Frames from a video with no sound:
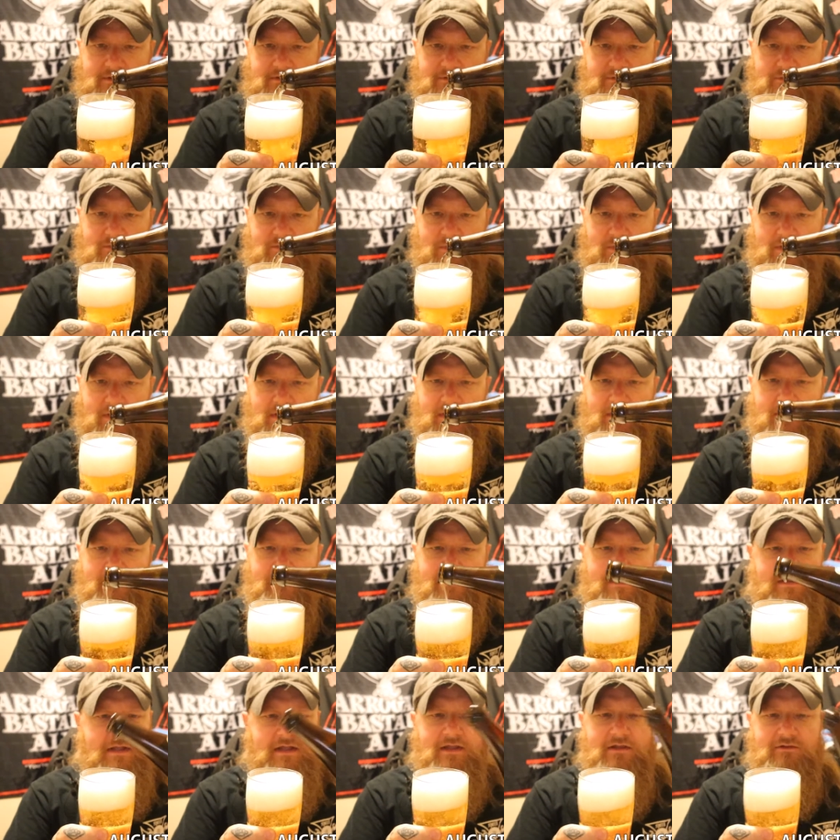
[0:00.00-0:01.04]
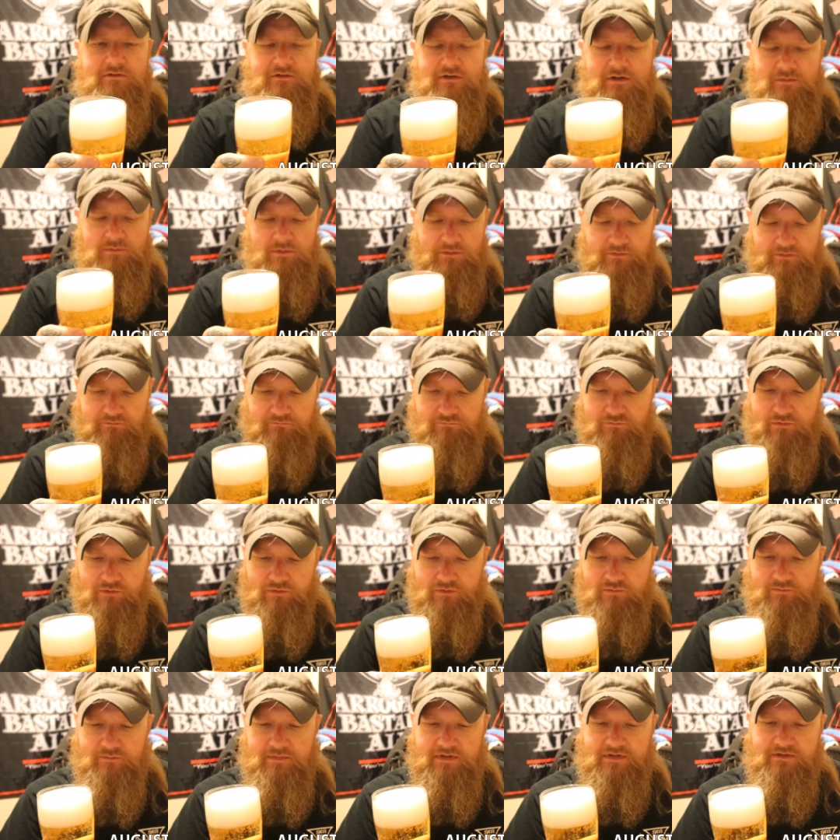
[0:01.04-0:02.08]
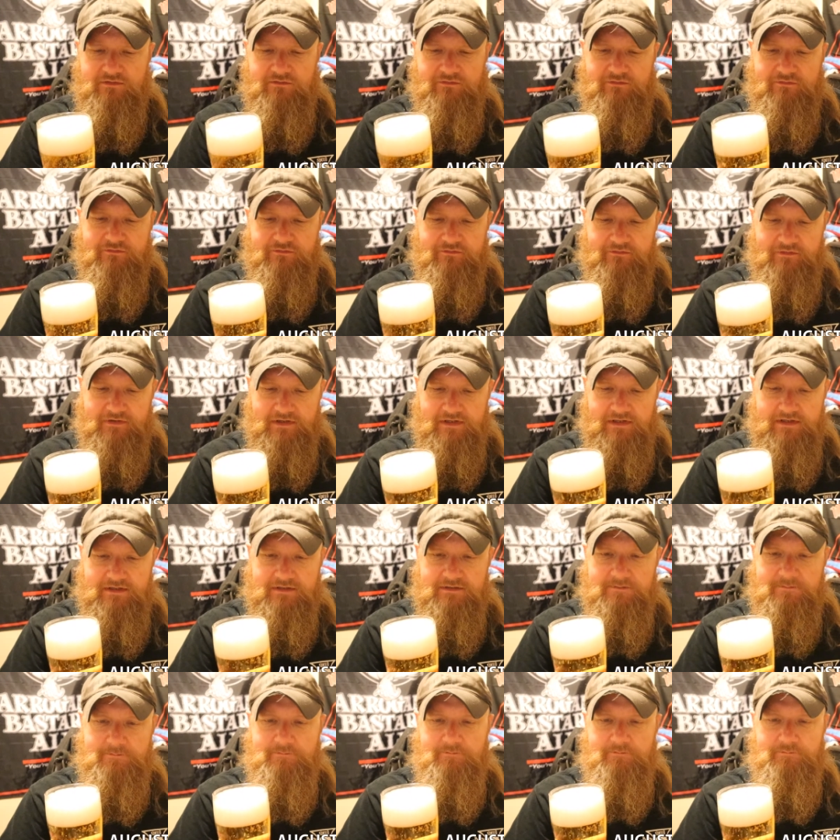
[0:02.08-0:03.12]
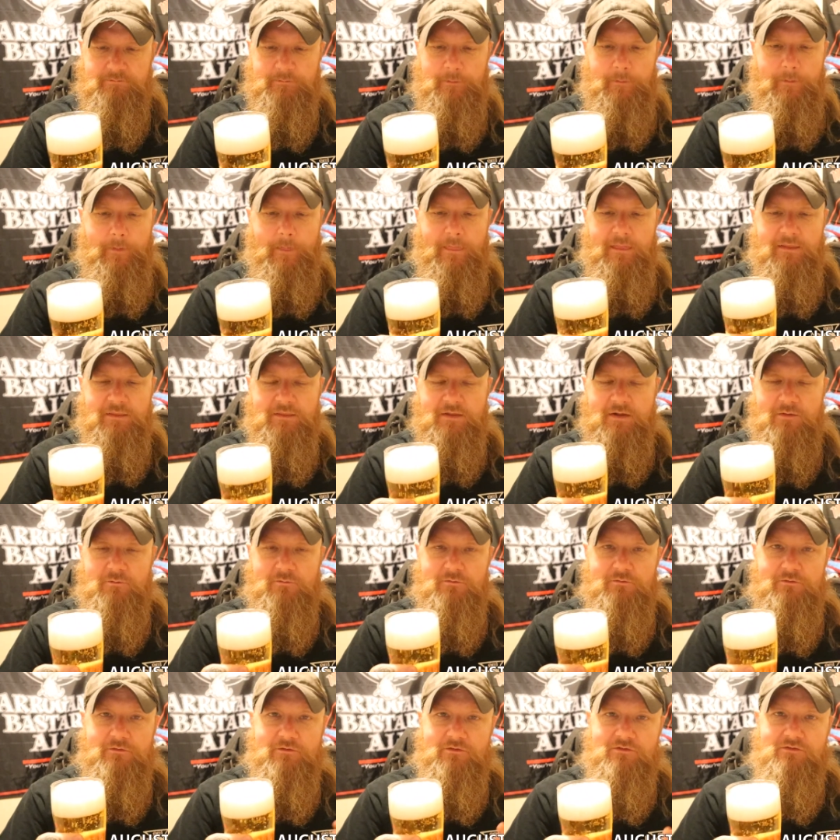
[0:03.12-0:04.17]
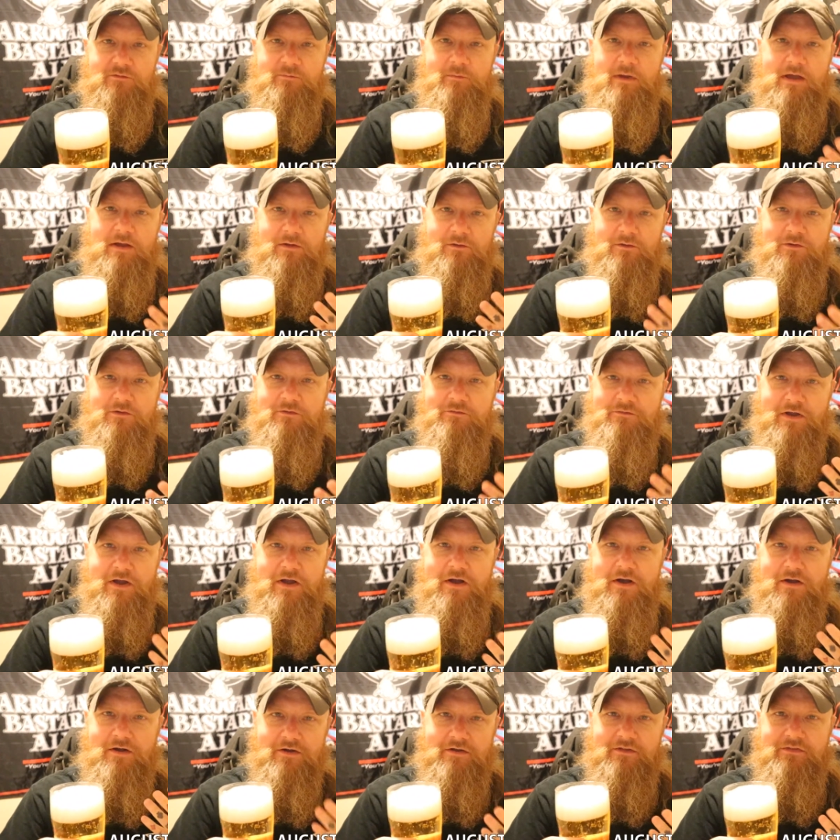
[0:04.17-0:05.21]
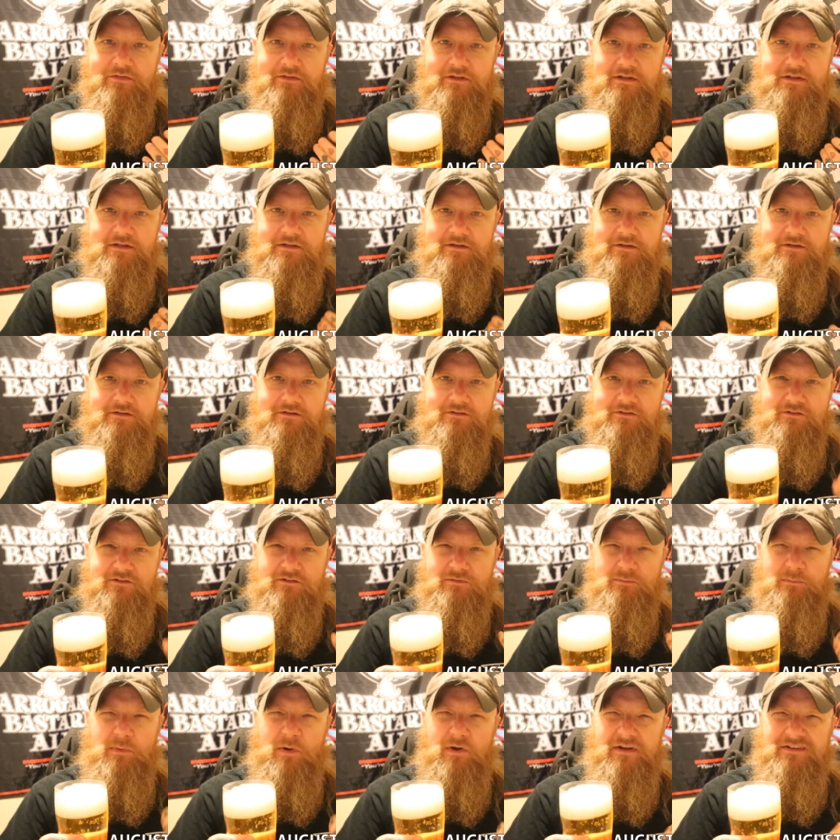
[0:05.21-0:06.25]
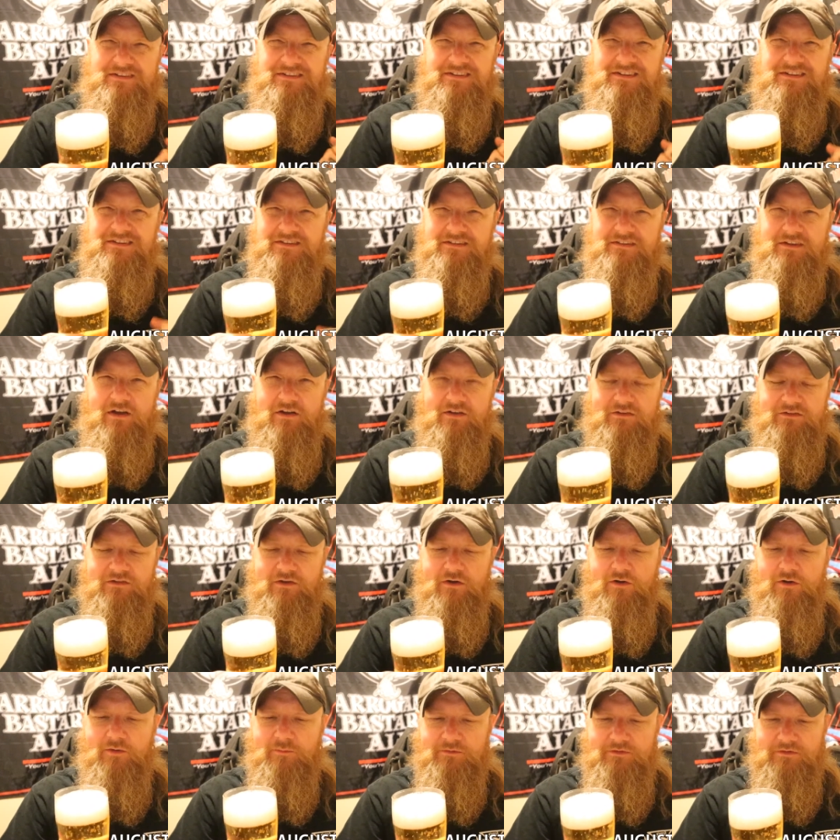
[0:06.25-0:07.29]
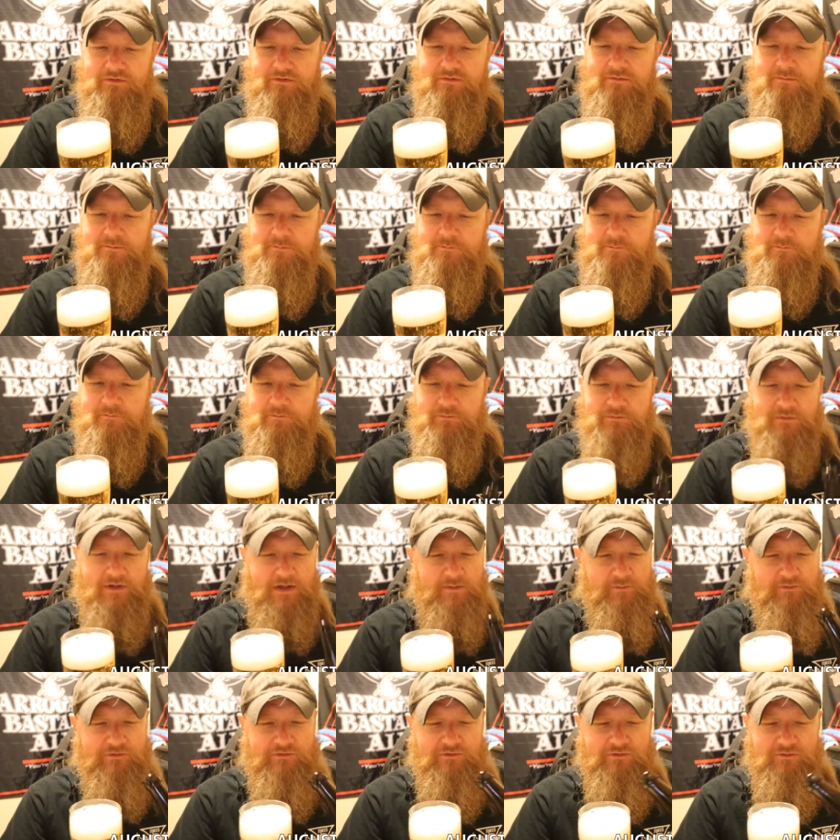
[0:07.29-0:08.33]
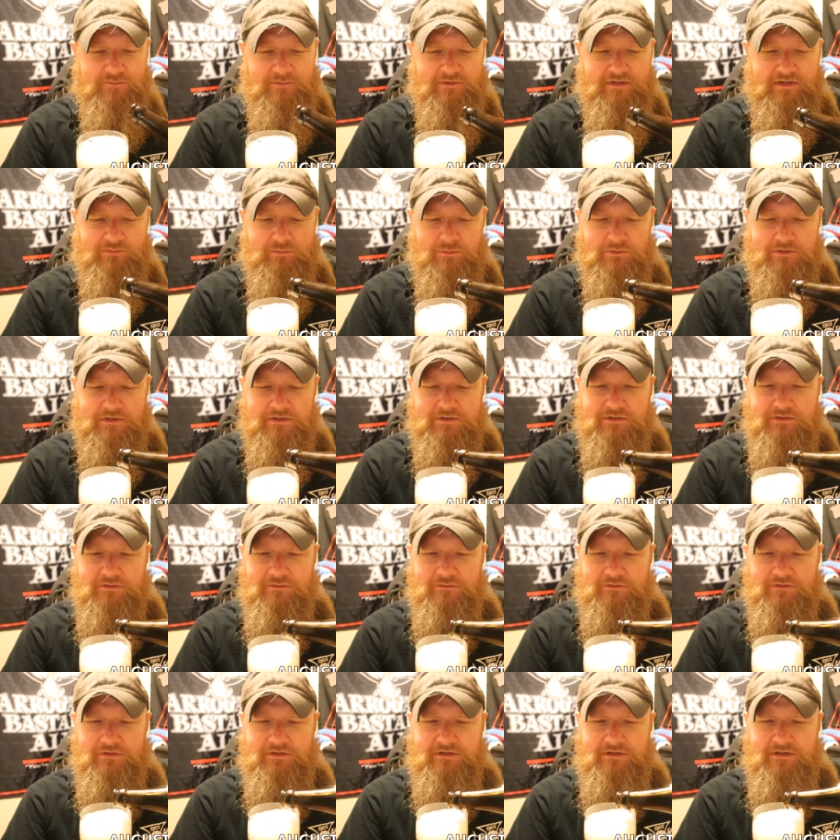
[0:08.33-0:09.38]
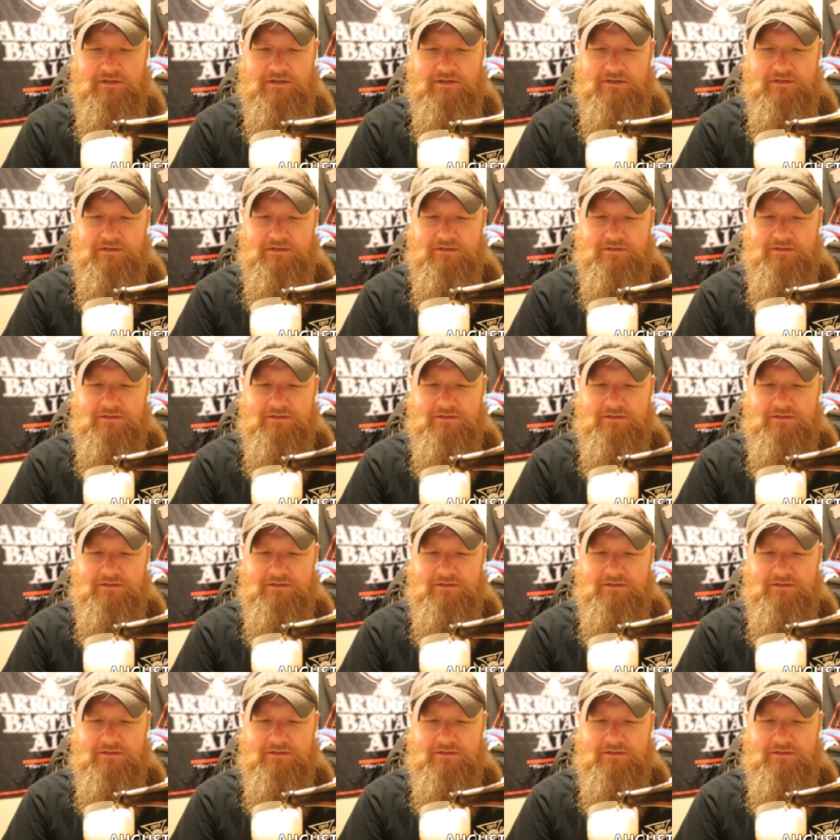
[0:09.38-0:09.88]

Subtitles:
It's quite lively. Do you know what? The room is filling with the smell of earthy spicy saaz hops. I'm assuming that's what they're using in there.